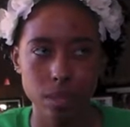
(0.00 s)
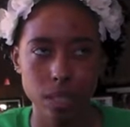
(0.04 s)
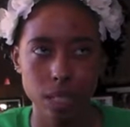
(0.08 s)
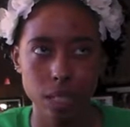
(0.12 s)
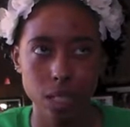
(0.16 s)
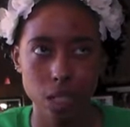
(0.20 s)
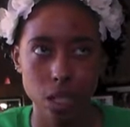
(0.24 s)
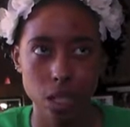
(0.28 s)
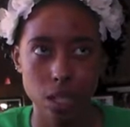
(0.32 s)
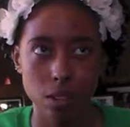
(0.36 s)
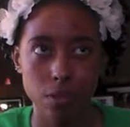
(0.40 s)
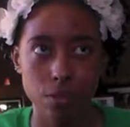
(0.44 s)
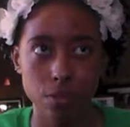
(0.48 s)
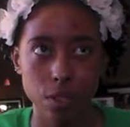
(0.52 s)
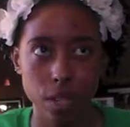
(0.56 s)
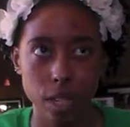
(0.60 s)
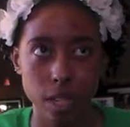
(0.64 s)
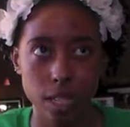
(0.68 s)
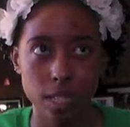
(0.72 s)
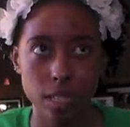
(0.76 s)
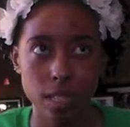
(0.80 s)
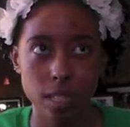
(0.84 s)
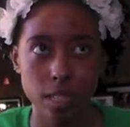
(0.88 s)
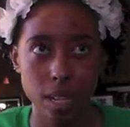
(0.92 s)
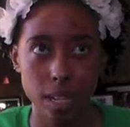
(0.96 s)
it's gonna
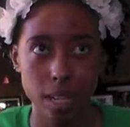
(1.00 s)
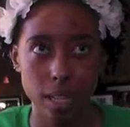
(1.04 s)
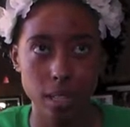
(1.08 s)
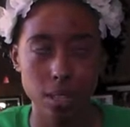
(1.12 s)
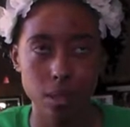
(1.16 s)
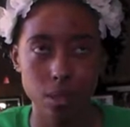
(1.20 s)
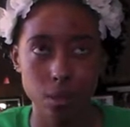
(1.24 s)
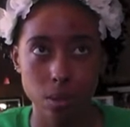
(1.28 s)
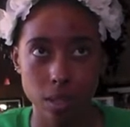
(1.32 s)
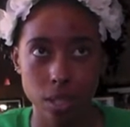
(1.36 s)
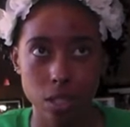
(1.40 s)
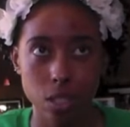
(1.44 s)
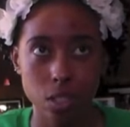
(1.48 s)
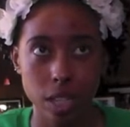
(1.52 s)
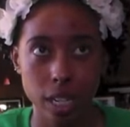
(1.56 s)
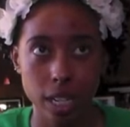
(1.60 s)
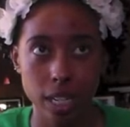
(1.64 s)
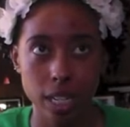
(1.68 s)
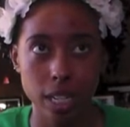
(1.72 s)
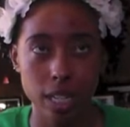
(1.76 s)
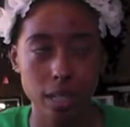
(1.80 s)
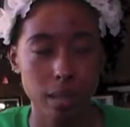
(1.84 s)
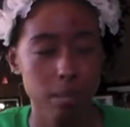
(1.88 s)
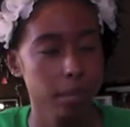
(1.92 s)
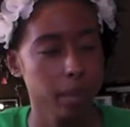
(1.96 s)
frizz like as soon as I
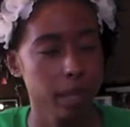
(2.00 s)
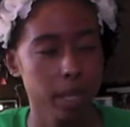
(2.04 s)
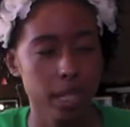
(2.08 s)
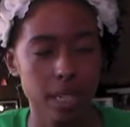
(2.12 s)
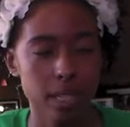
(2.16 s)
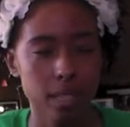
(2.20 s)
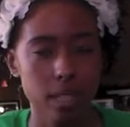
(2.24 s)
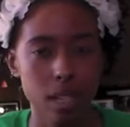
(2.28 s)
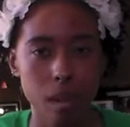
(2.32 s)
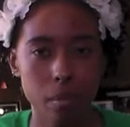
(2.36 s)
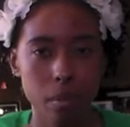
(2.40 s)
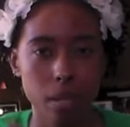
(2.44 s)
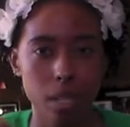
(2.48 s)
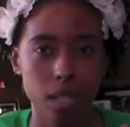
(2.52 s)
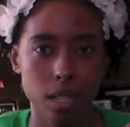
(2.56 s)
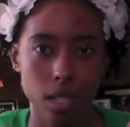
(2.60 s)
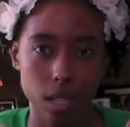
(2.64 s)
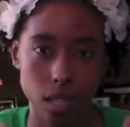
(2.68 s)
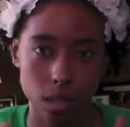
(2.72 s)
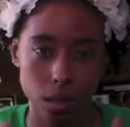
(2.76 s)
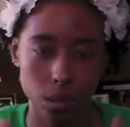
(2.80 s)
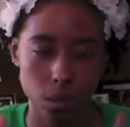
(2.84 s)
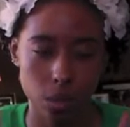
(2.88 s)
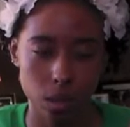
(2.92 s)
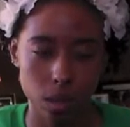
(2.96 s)
straighten it. But I mean,
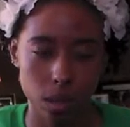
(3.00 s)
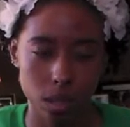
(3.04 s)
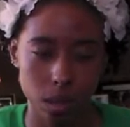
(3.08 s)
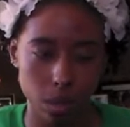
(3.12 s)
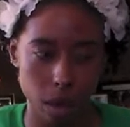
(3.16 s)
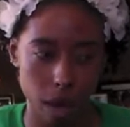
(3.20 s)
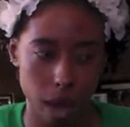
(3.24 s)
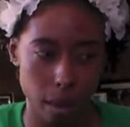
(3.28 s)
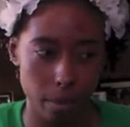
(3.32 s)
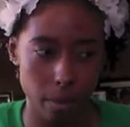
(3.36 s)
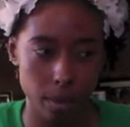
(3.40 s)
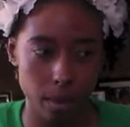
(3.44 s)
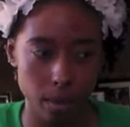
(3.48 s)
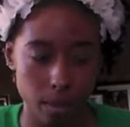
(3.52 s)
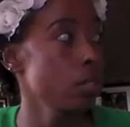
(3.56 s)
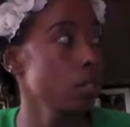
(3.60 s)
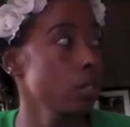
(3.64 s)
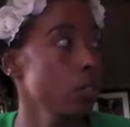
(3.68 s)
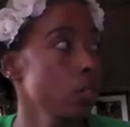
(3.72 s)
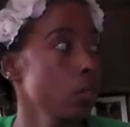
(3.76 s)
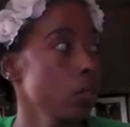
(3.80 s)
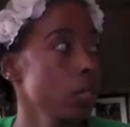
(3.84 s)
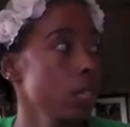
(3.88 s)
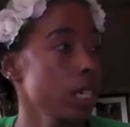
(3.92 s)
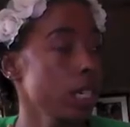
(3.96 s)
we'll see what happens. The
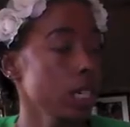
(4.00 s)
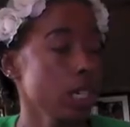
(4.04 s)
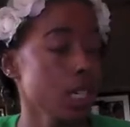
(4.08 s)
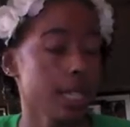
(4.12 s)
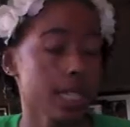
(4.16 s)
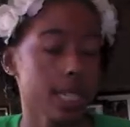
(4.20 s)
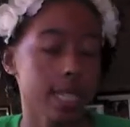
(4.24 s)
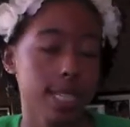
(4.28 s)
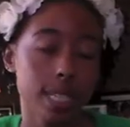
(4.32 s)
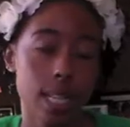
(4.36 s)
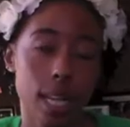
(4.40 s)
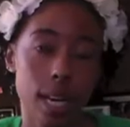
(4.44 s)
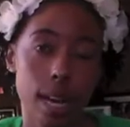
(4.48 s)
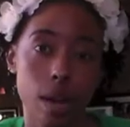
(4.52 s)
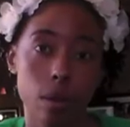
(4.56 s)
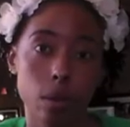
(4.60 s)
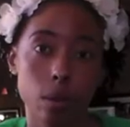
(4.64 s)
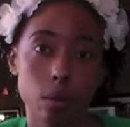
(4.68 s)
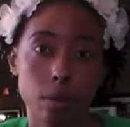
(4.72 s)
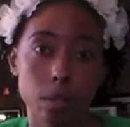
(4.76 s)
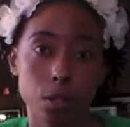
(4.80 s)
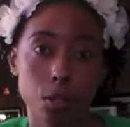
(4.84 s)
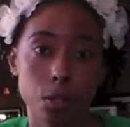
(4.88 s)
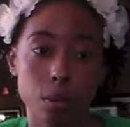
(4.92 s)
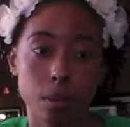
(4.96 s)
new deal is that I
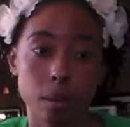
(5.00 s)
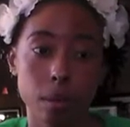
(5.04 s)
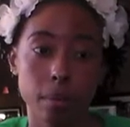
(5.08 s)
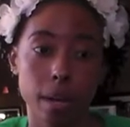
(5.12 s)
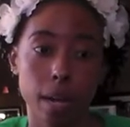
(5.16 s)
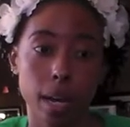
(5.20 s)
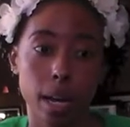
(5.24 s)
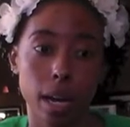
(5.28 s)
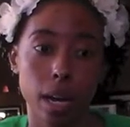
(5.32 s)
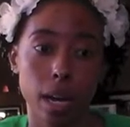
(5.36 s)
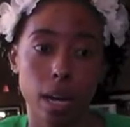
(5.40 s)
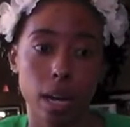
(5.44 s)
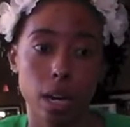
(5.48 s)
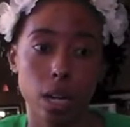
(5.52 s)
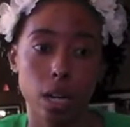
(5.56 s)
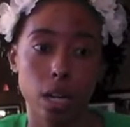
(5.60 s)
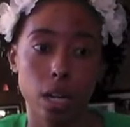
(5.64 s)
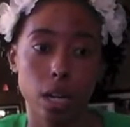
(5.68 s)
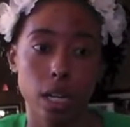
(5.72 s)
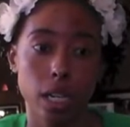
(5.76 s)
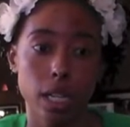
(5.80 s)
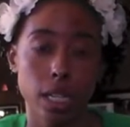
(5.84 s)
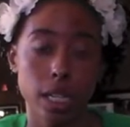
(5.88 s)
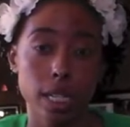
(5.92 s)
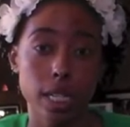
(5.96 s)
will be trimming my hair
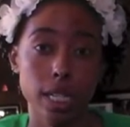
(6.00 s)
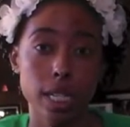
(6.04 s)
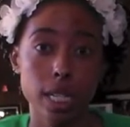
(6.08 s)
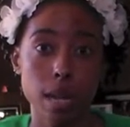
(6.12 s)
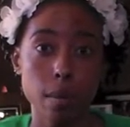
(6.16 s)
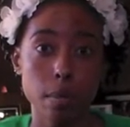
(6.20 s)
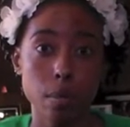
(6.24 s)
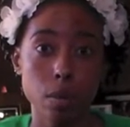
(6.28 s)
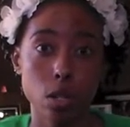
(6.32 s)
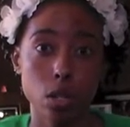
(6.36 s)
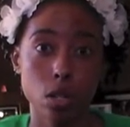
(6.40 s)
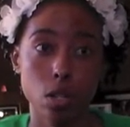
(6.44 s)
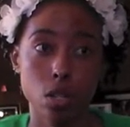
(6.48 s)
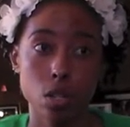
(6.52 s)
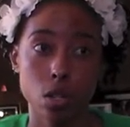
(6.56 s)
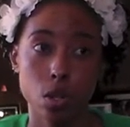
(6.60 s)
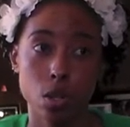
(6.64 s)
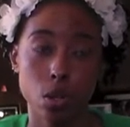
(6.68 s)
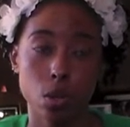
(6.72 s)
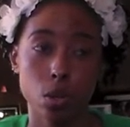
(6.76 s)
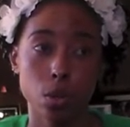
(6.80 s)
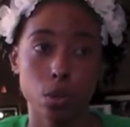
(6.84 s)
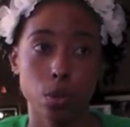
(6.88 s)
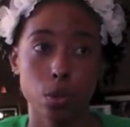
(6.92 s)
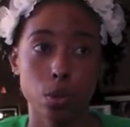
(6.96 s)
in December,
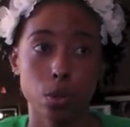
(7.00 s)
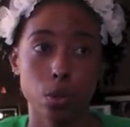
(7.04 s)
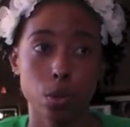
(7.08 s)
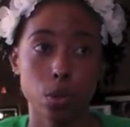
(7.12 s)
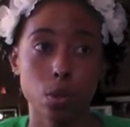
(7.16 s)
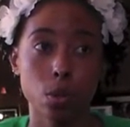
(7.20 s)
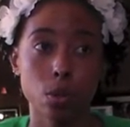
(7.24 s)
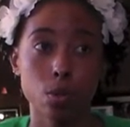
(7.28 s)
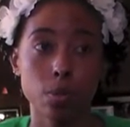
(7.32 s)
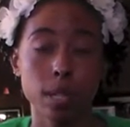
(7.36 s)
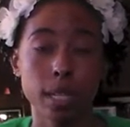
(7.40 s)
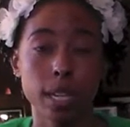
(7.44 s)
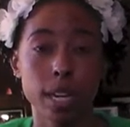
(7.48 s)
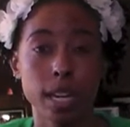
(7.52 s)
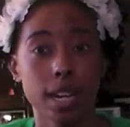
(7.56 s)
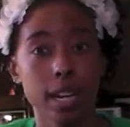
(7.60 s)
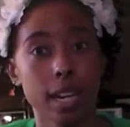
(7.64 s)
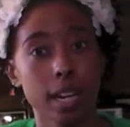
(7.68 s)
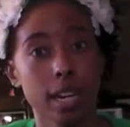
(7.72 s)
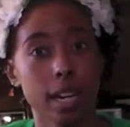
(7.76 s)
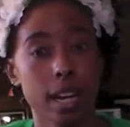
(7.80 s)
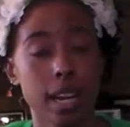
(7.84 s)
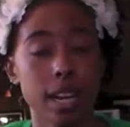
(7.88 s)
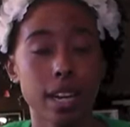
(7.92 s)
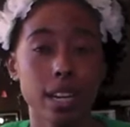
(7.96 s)
so you'll be
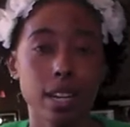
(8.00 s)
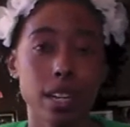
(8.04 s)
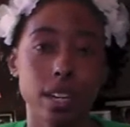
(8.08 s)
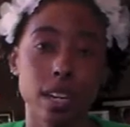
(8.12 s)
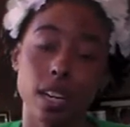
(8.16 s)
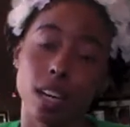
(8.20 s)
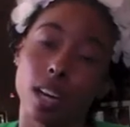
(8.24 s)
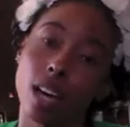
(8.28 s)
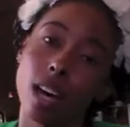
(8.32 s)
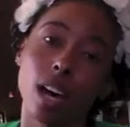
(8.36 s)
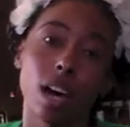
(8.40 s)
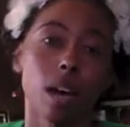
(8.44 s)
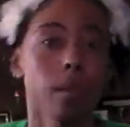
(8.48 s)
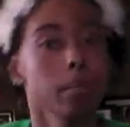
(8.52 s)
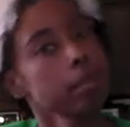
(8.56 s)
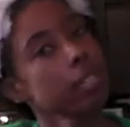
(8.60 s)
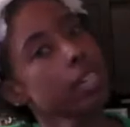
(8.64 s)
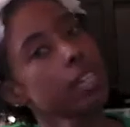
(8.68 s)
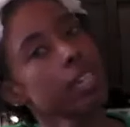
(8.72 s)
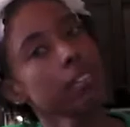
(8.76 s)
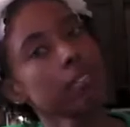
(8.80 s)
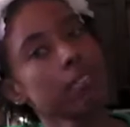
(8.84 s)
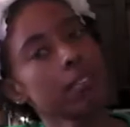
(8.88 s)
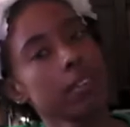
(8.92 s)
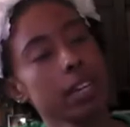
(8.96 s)
getting a
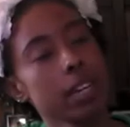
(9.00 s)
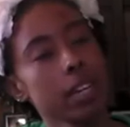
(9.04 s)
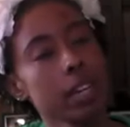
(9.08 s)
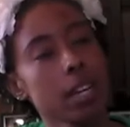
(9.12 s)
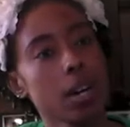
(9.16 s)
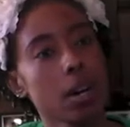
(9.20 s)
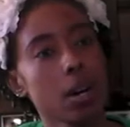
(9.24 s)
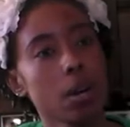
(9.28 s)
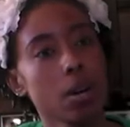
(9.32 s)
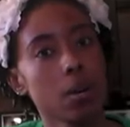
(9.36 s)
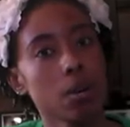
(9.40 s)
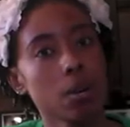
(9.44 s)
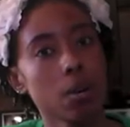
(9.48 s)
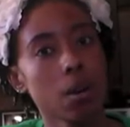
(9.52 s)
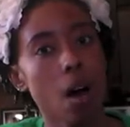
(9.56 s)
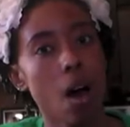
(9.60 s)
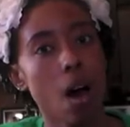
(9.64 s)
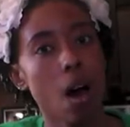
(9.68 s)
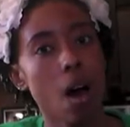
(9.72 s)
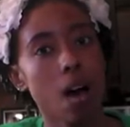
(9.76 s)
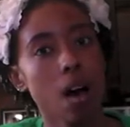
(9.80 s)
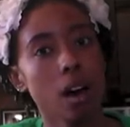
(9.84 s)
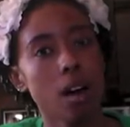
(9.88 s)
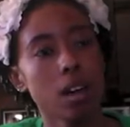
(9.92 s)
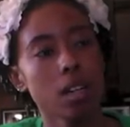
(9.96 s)
updated video
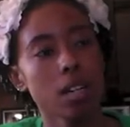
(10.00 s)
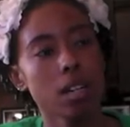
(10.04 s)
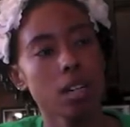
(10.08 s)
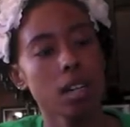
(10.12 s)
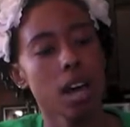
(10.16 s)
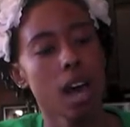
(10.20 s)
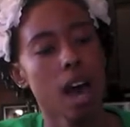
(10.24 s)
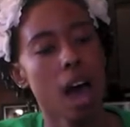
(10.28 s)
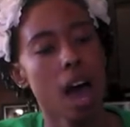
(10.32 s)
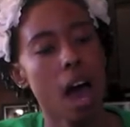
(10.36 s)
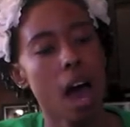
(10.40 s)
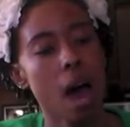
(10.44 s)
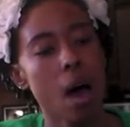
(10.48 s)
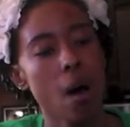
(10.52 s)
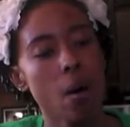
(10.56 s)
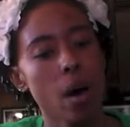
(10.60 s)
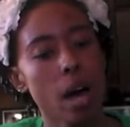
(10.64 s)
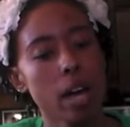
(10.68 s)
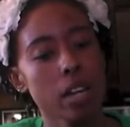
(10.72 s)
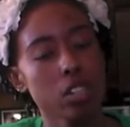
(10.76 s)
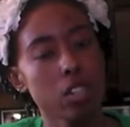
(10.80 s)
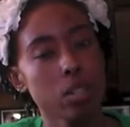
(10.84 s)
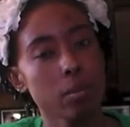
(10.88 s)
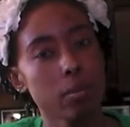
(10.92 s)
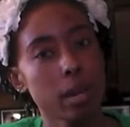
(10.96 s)
on how
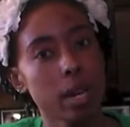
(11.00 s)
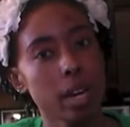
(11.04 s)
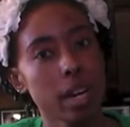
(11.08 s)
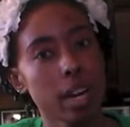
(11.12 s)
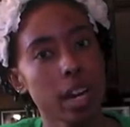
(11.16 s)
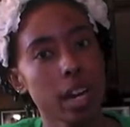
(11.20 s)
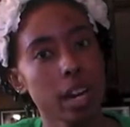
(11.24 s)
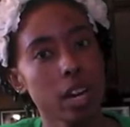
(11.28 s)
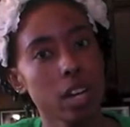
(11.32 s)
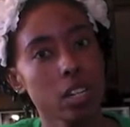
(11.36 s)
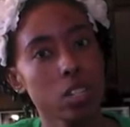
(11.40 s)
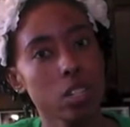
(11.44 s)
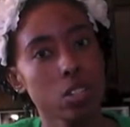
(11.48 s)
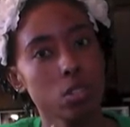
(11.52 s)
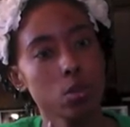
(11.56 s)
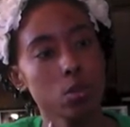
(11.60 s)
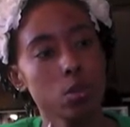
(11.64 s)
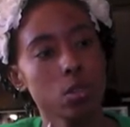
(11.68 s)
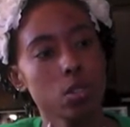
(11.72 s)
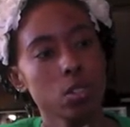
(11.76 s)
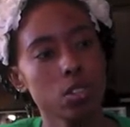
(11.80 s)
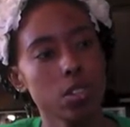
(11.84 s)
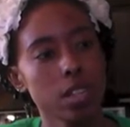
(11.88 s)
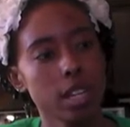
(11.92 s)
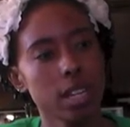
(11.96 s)
I trim my hair
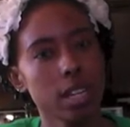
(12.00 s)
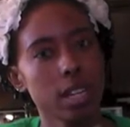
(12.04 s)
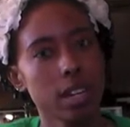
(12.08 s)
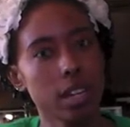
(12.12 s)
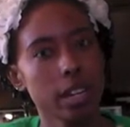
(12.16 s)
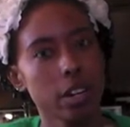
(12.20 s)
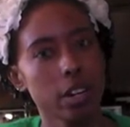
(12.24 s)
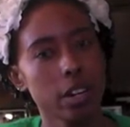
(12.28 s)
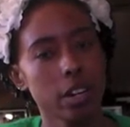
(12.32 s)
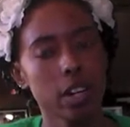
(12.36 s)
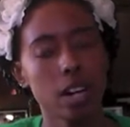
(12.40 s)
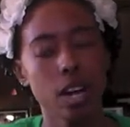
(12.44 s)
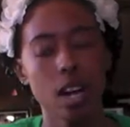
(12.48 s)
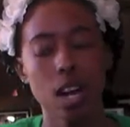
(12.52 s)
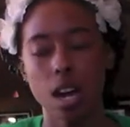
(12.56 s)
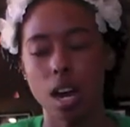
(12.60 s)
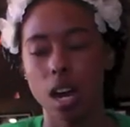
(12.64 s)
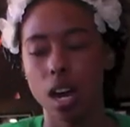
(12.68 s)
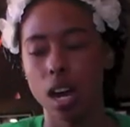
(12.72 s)
sooner than later.